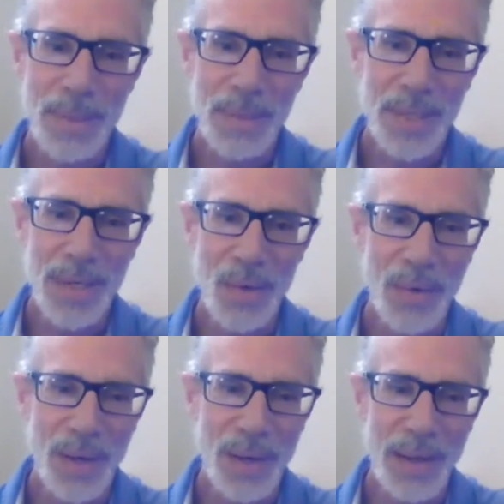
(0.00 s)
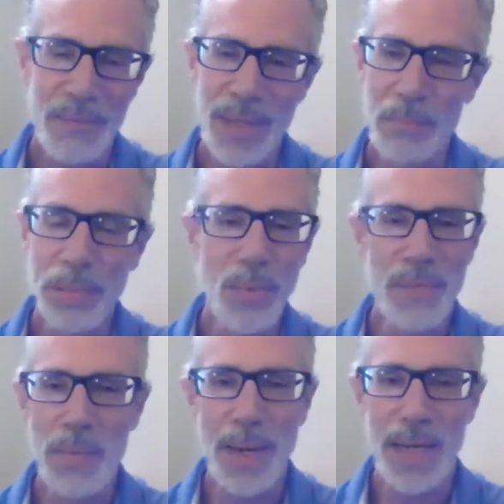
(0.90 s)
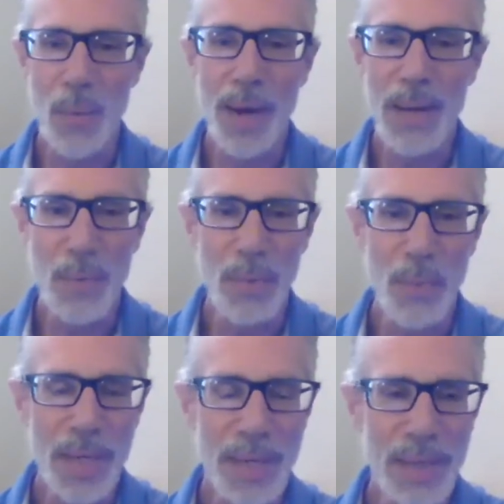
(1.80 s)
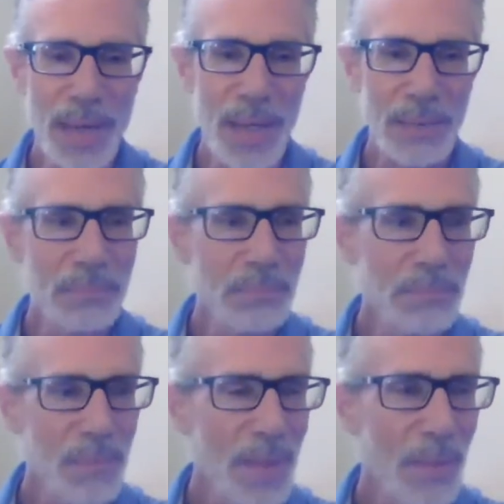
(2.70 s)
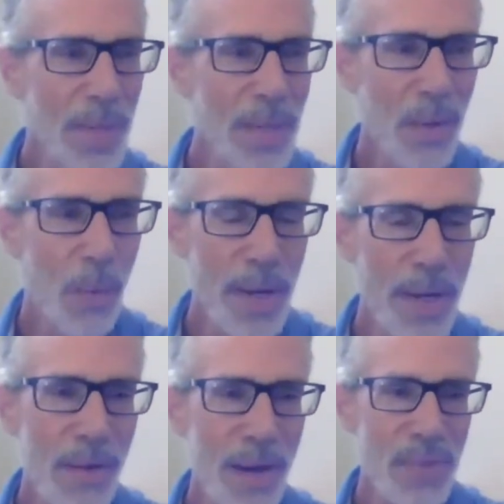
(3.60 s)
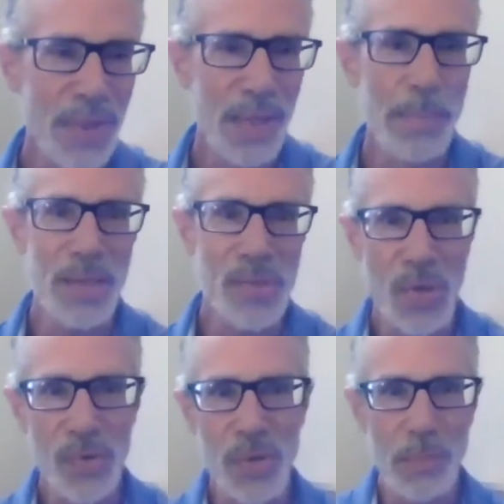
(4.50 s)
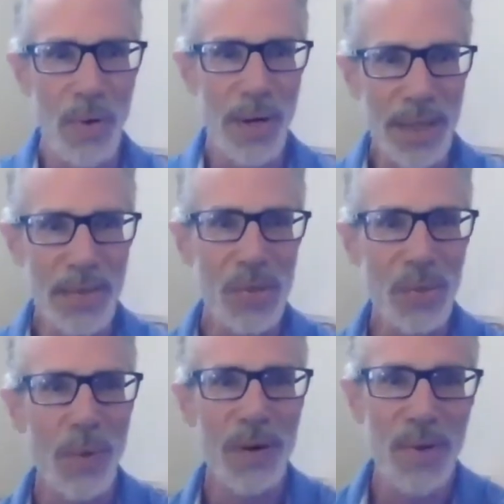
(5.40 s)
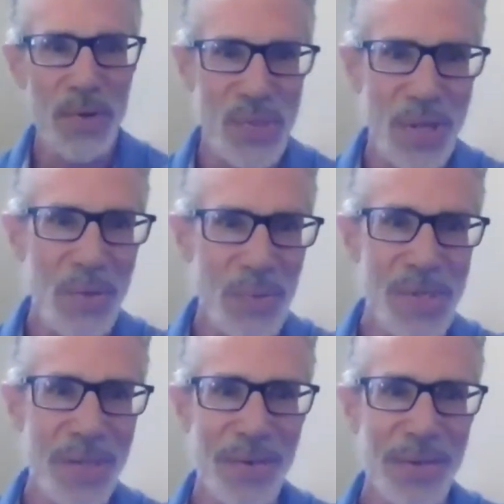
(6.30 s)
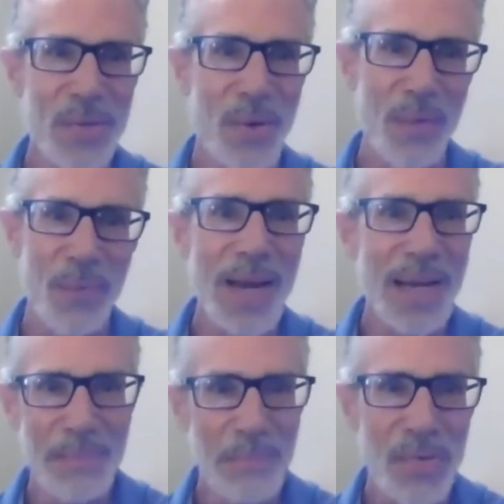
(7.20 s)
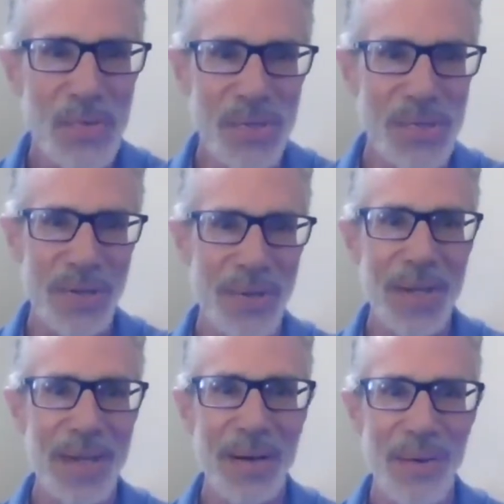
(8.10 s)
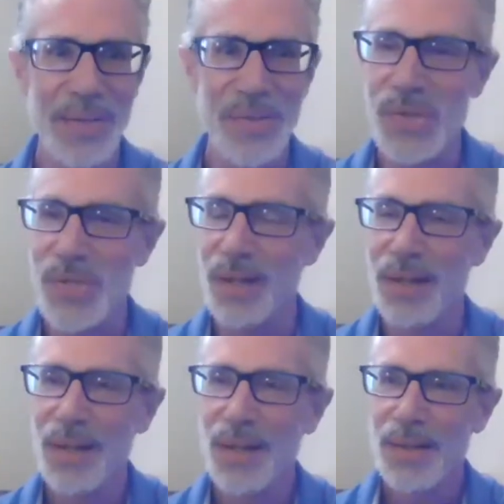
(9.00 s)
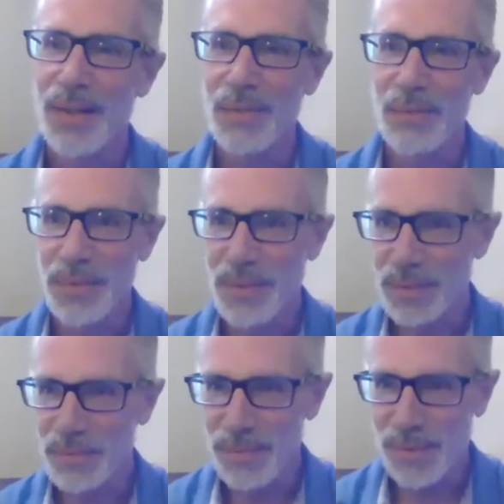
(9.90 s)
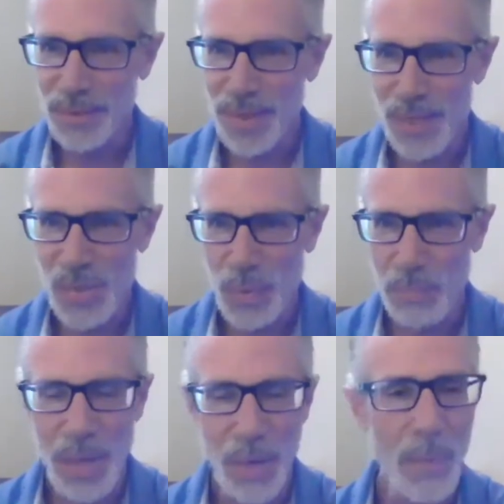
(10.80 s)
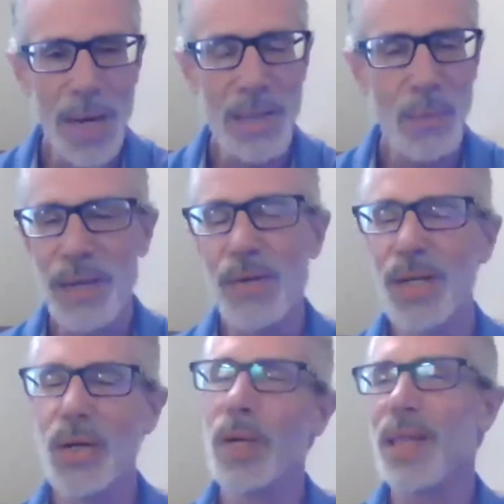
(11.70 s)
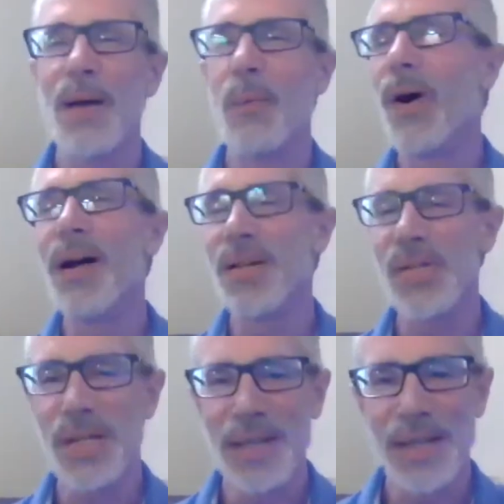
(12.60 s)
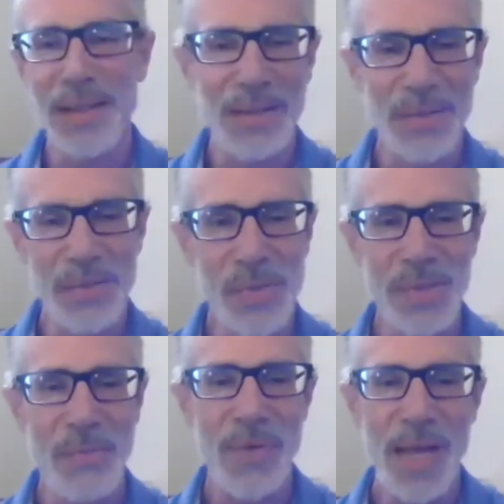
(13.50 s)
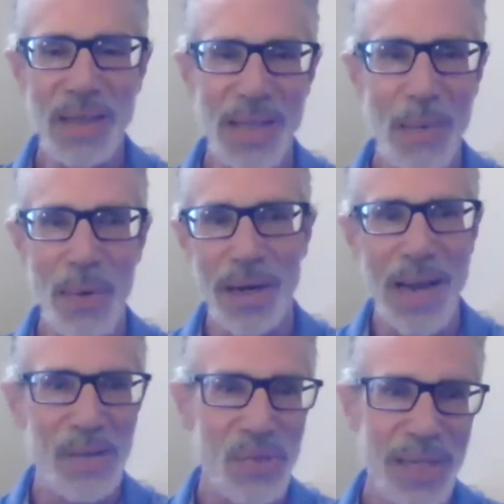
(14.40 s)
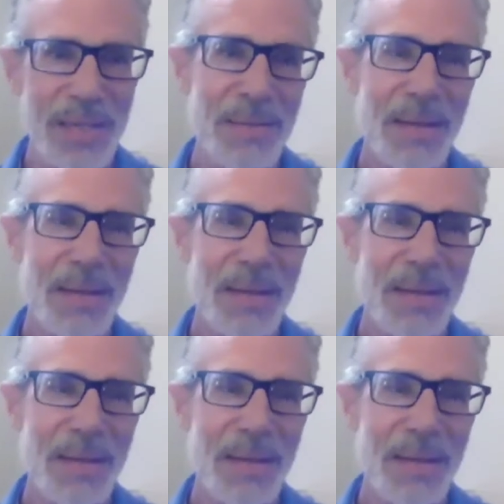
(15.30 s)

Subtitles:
it blew everybody away when we choreographed a little bit of Soulja Boy into one of our shows, into our rain marching show. It just the kids were blown away that we even knew what that was, and then the fact that they were going to actually